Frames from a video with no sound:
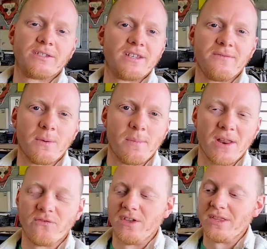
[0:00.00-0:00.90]
it's not even a
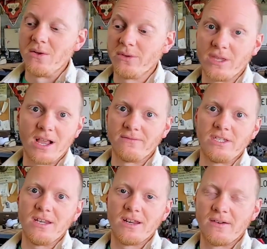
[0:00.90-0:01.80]
benefit. The only thing I've
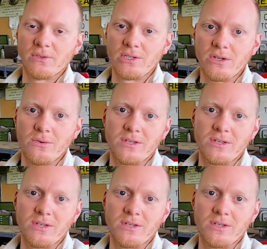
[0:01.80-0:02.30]
seen it ever do